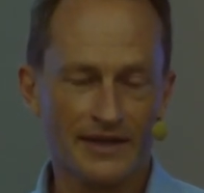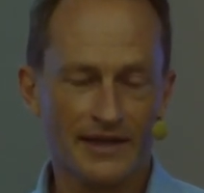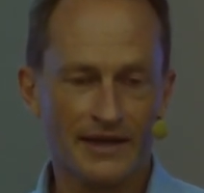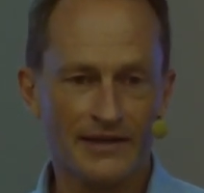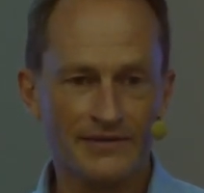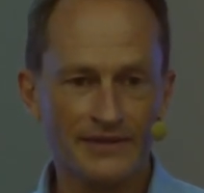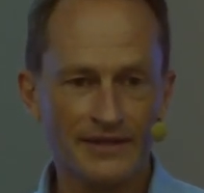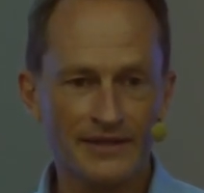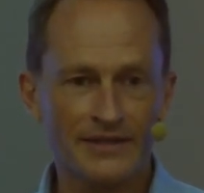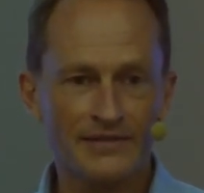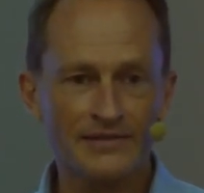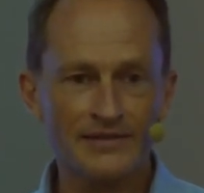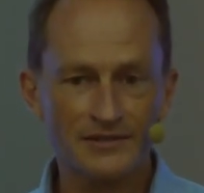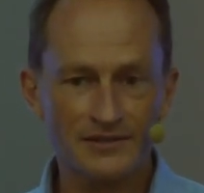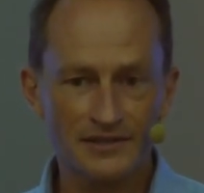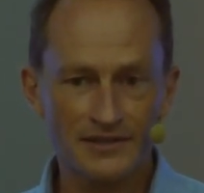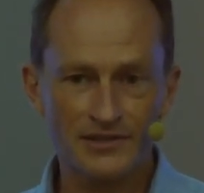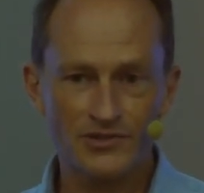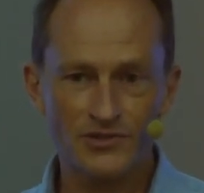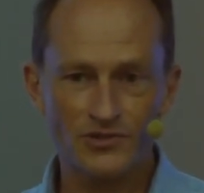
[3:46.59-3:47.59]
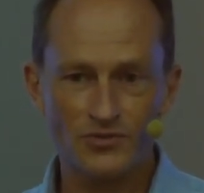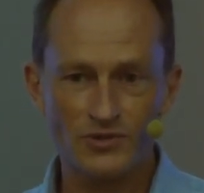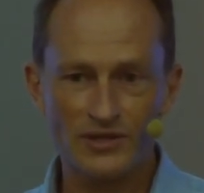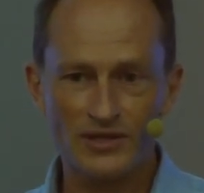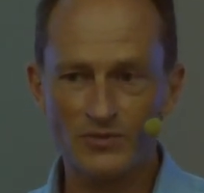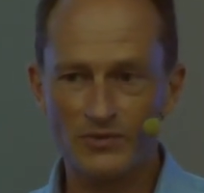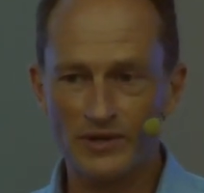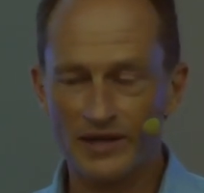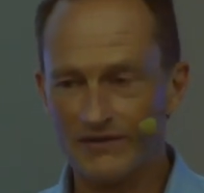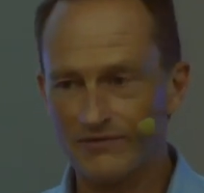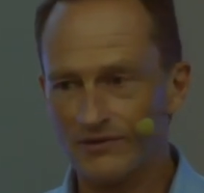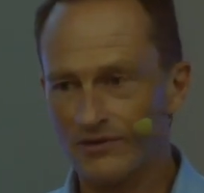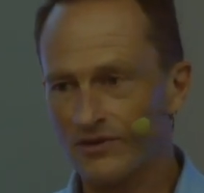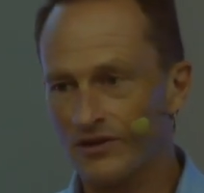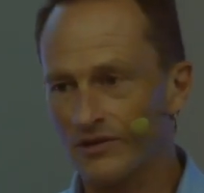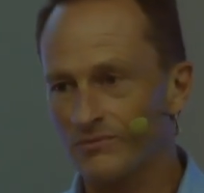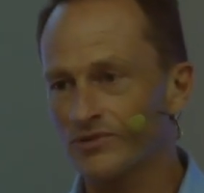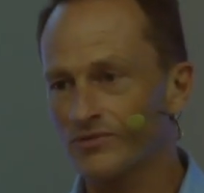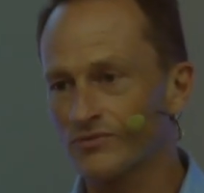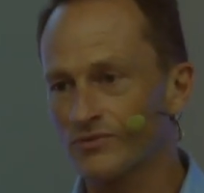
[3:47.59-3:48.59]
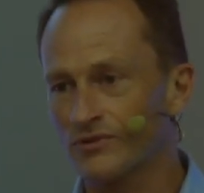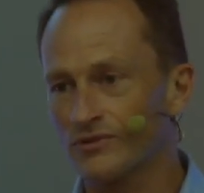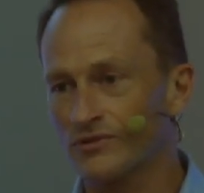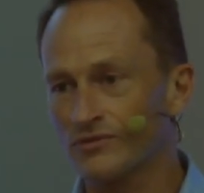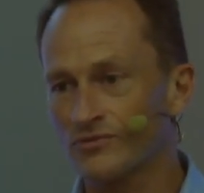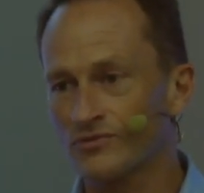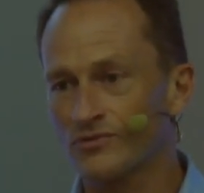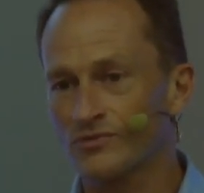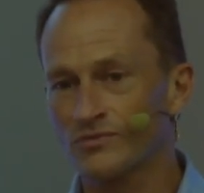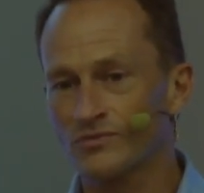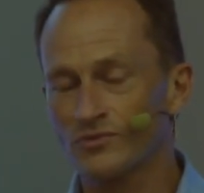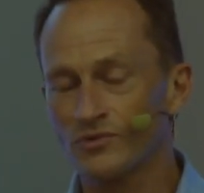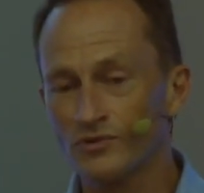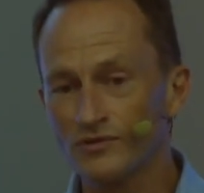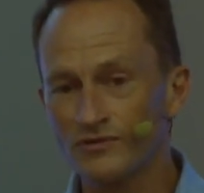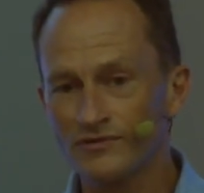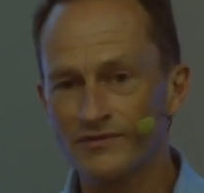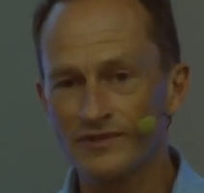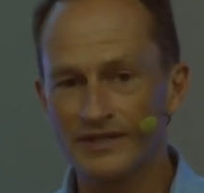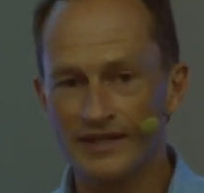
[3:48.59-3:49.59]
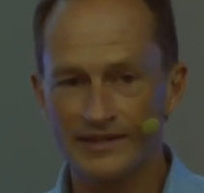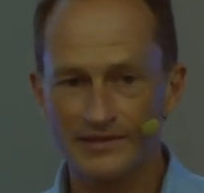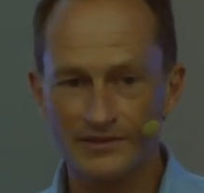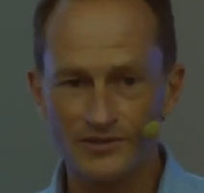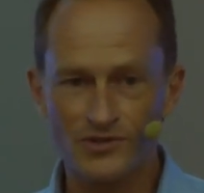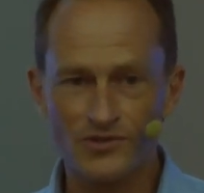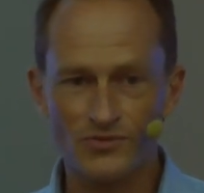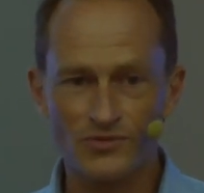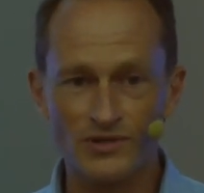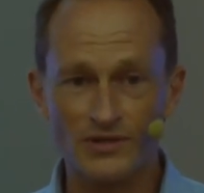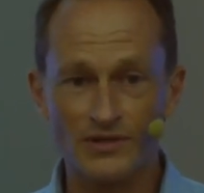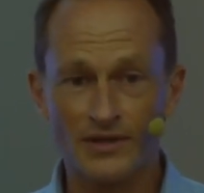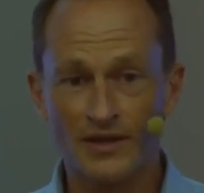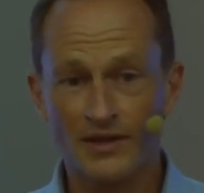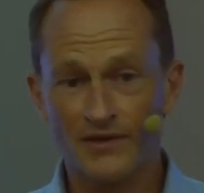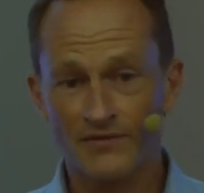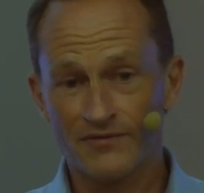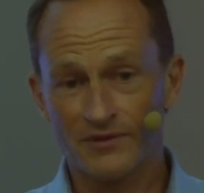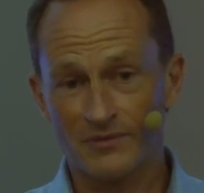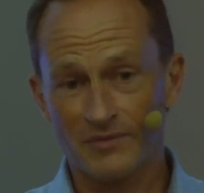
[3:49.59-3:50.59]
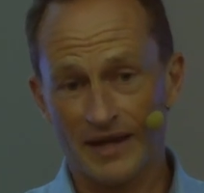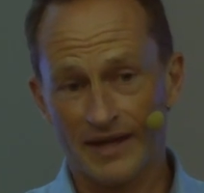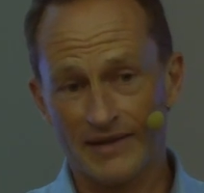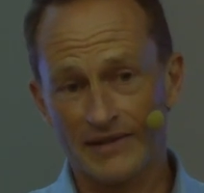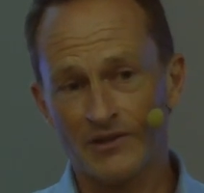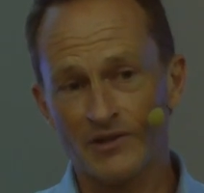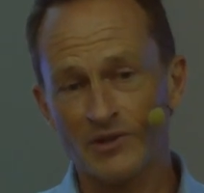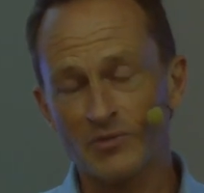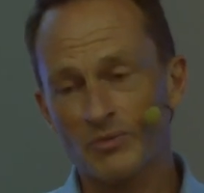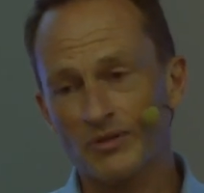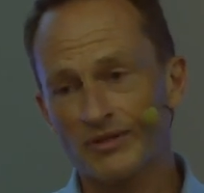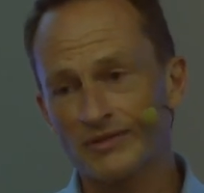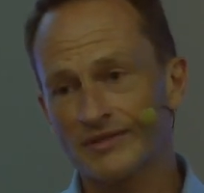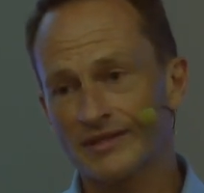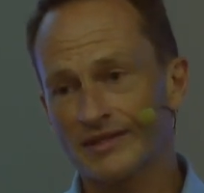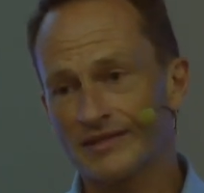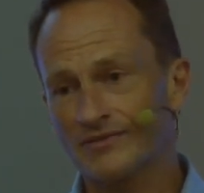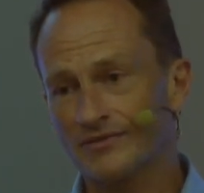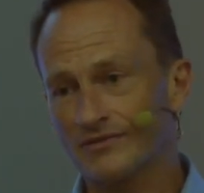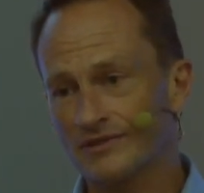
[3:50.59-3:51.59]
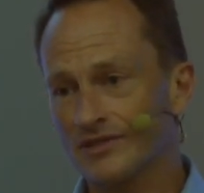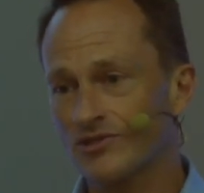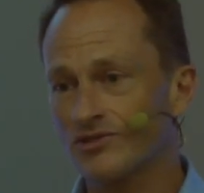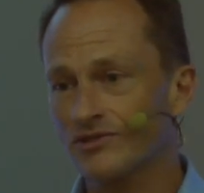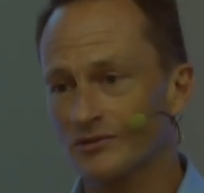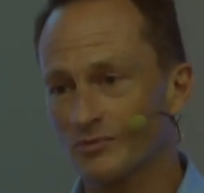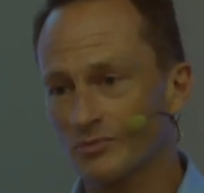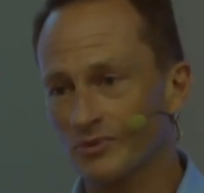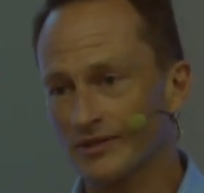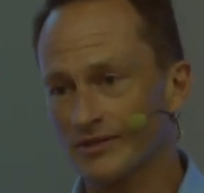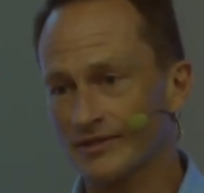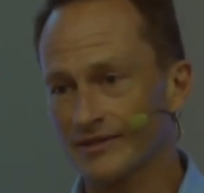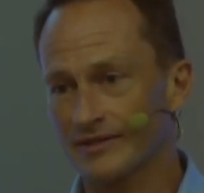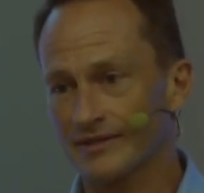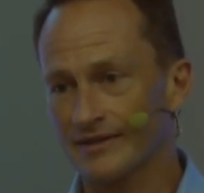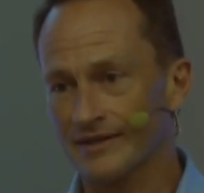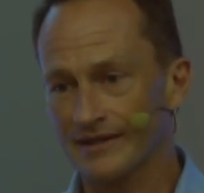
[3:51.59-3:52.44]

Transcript: I think in this industry, we have a common role to move the industry from analog printing to digital printing.